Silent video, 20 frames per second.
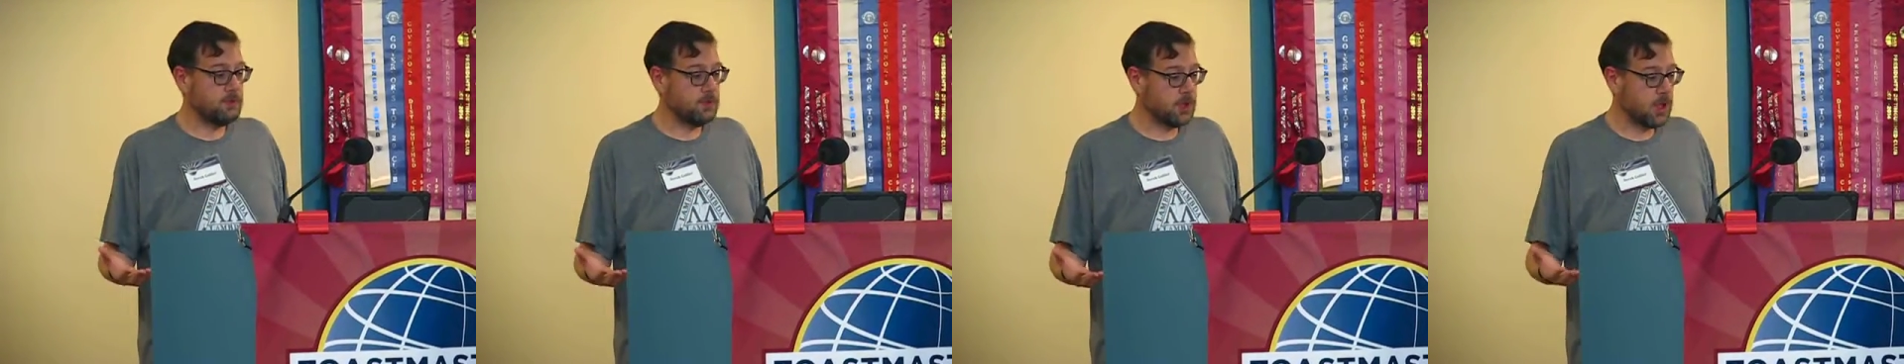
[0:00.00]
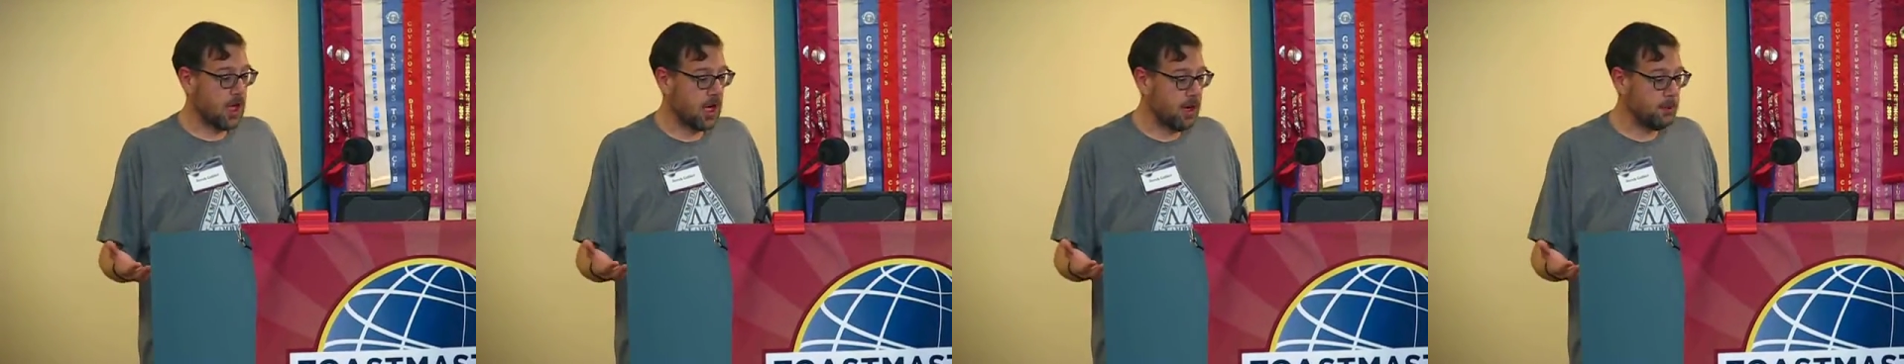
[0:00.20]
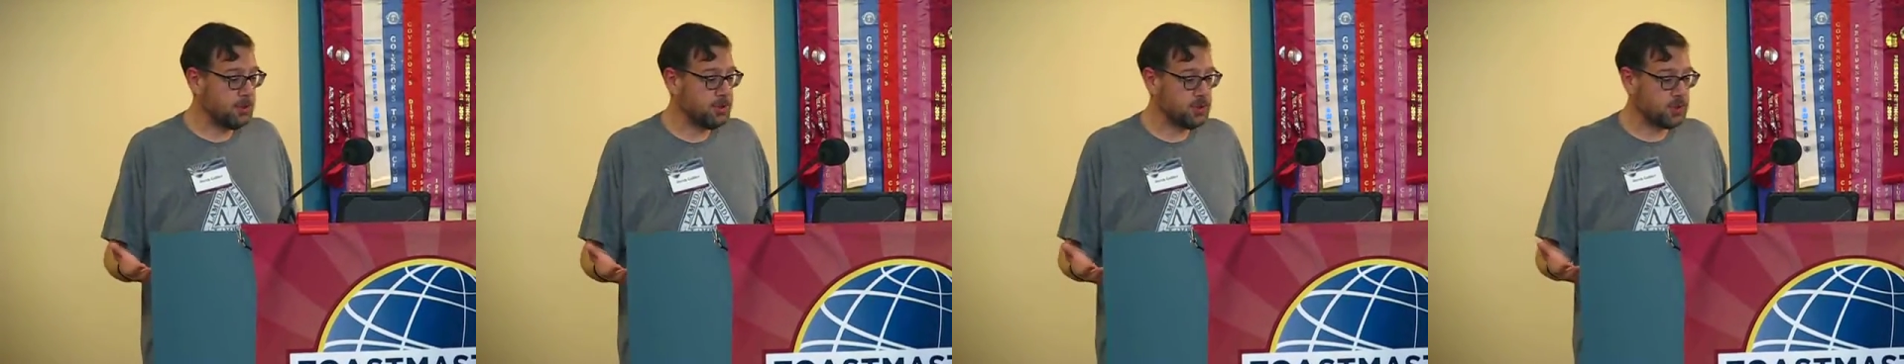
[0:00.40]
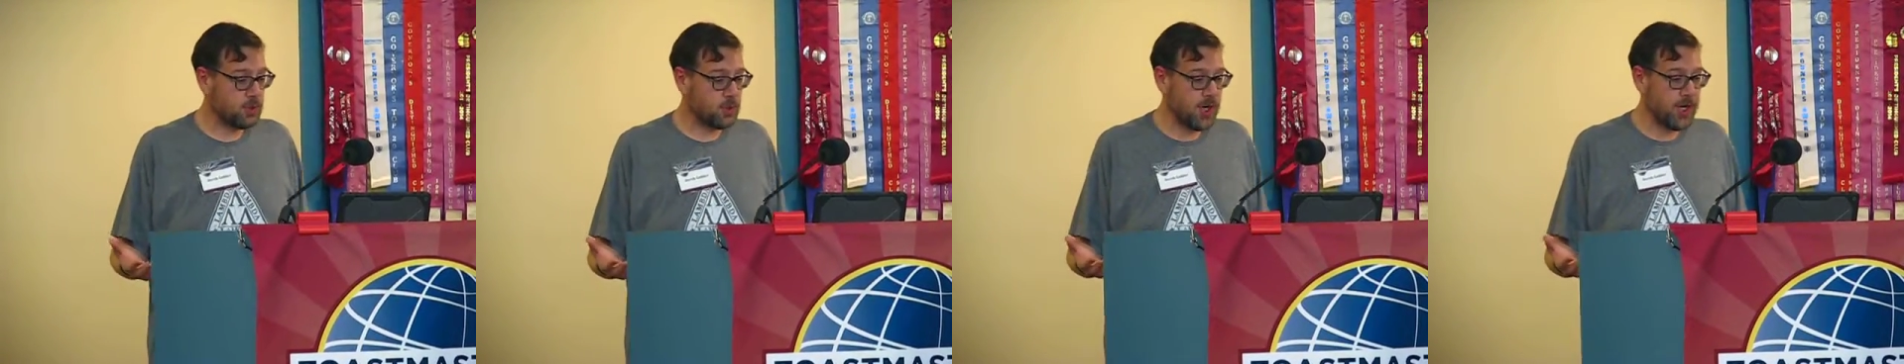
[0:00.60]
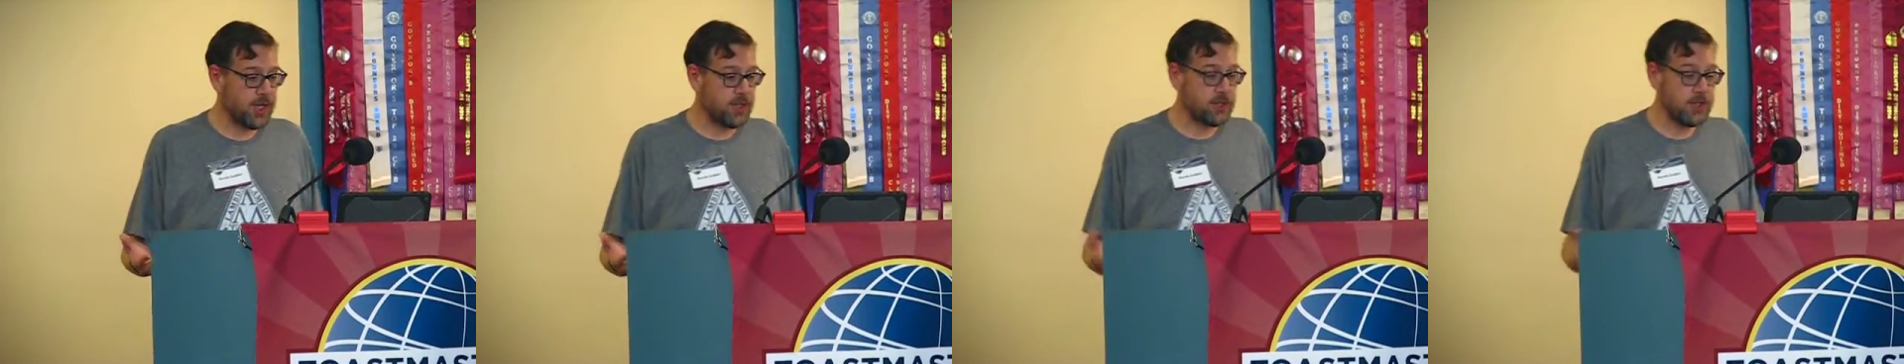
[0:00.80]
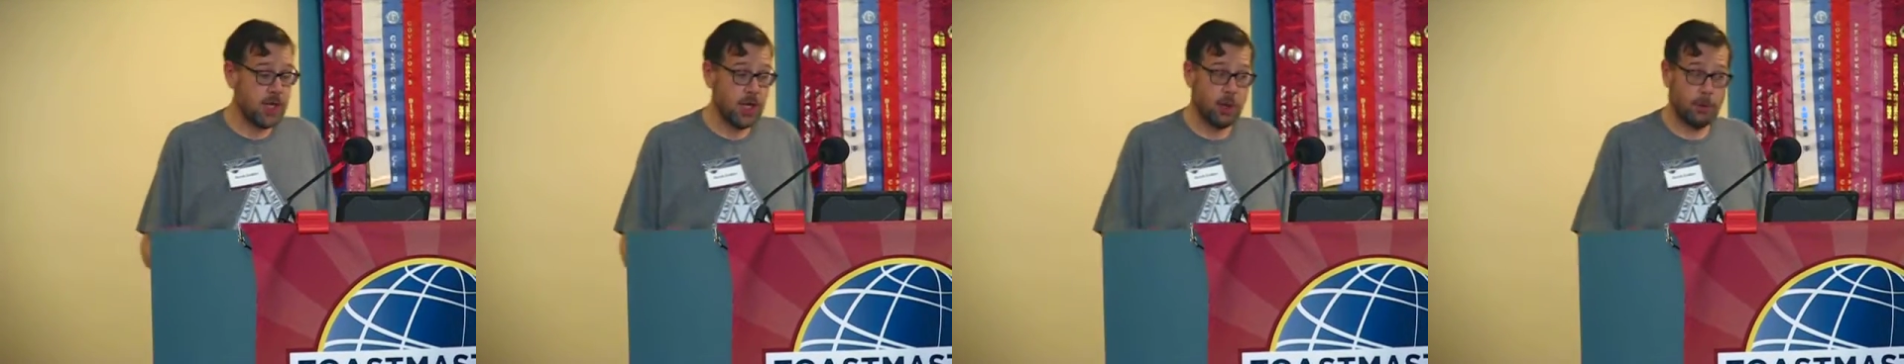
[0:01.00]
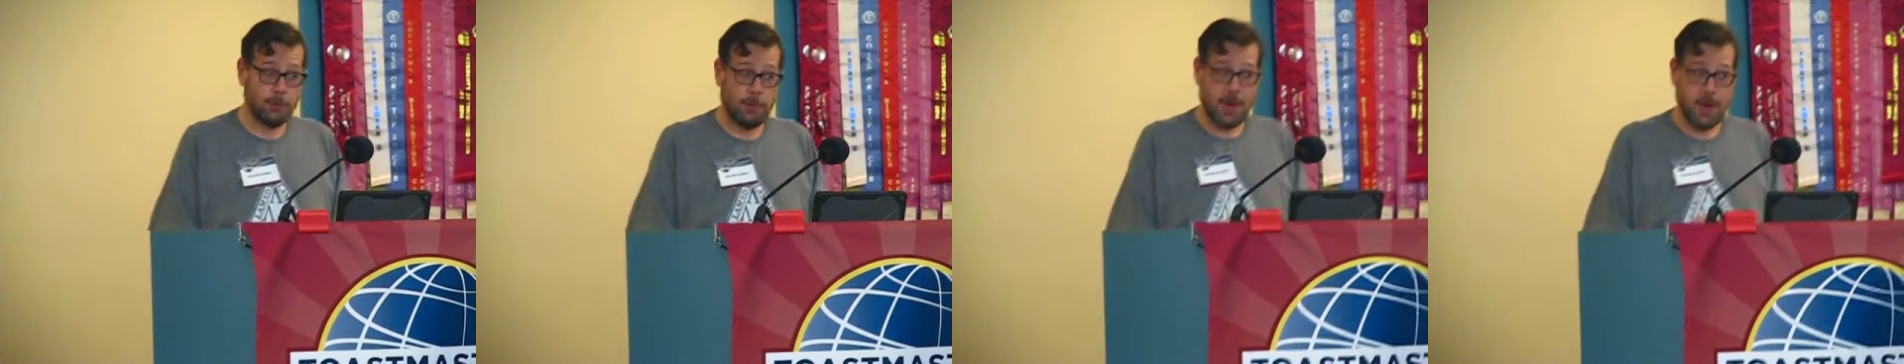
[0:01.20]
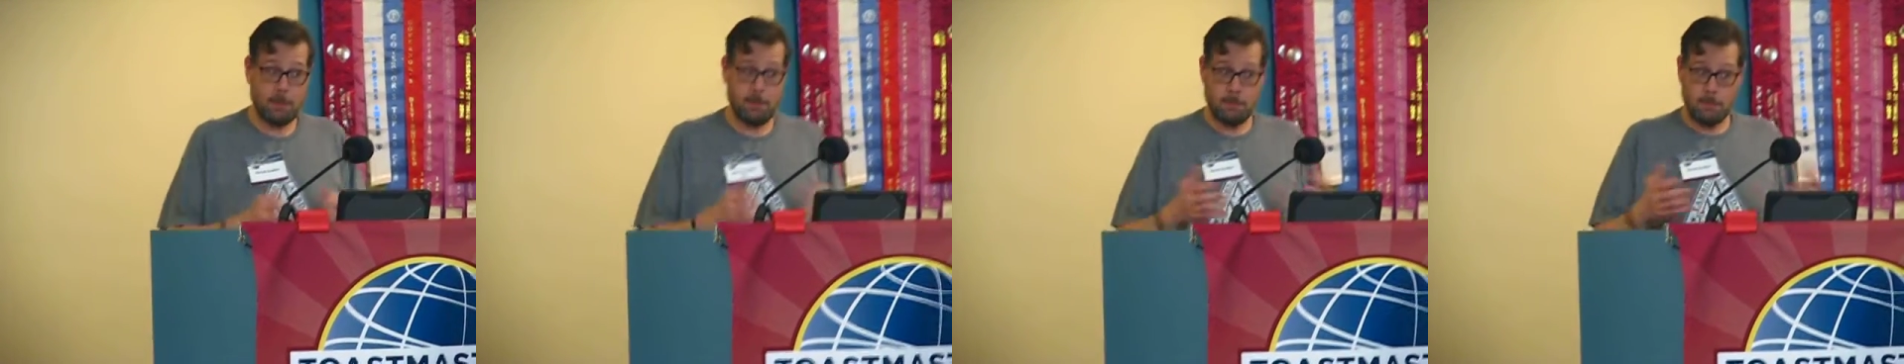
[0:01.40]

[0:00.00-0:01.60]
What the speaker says: common traits held by